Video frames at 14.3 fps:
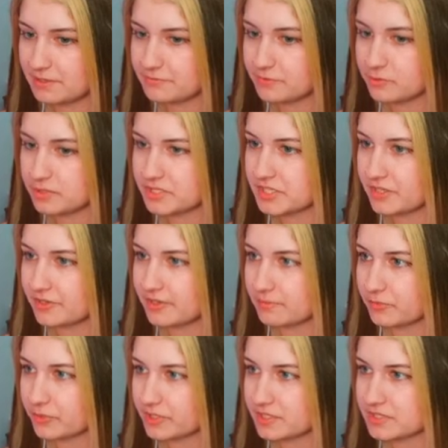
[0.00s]
food is here and I'm
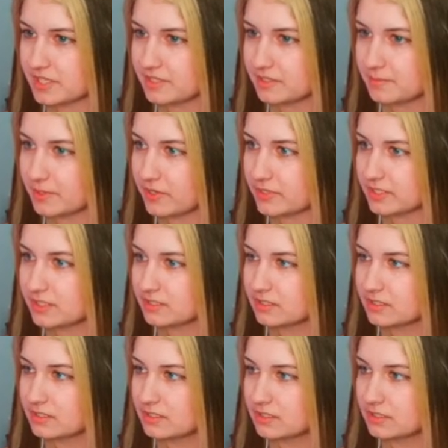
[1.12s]
really excited about it.
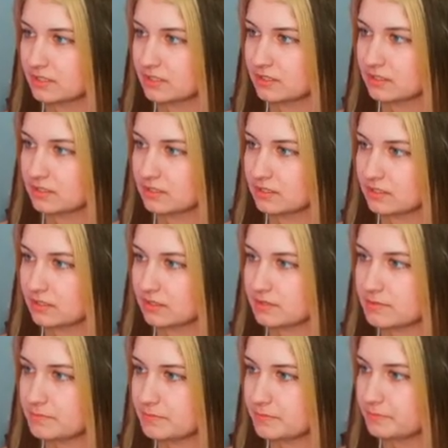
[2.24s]

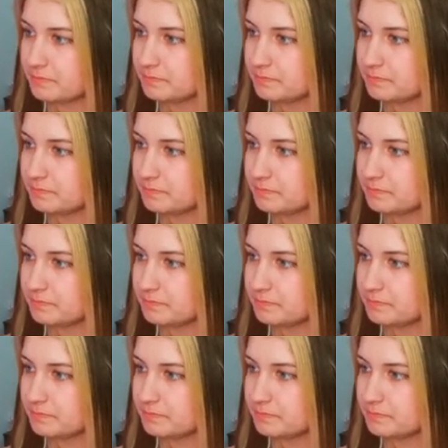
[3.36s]
Um...